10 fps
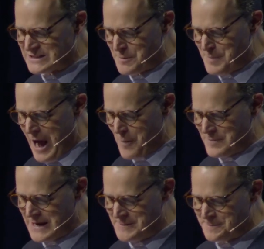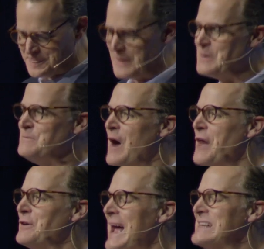about me that the
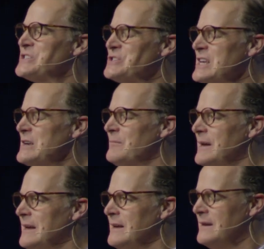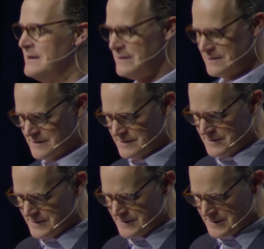Father has sent me."
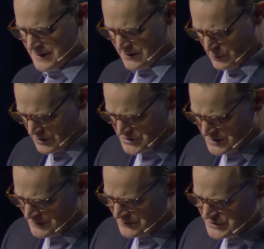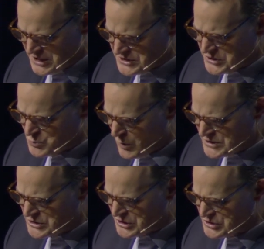In other words, Jesus
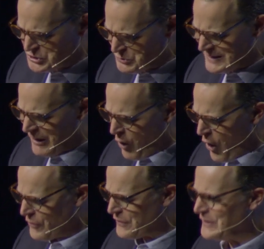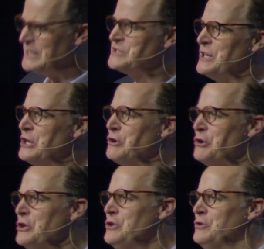wasn't just doing all the things that he
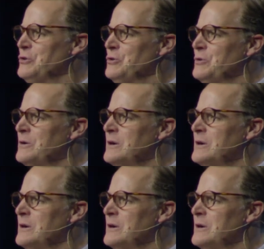could do,